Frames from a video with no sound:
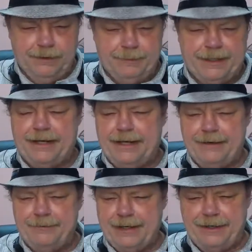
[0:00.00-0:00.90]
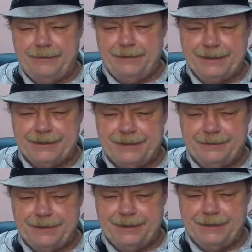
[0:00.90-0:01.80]
yeah, Ned ran into an
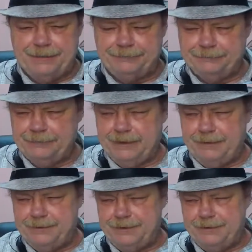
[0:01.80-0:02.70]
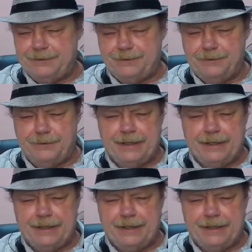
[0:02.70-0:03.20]
issue that was using Google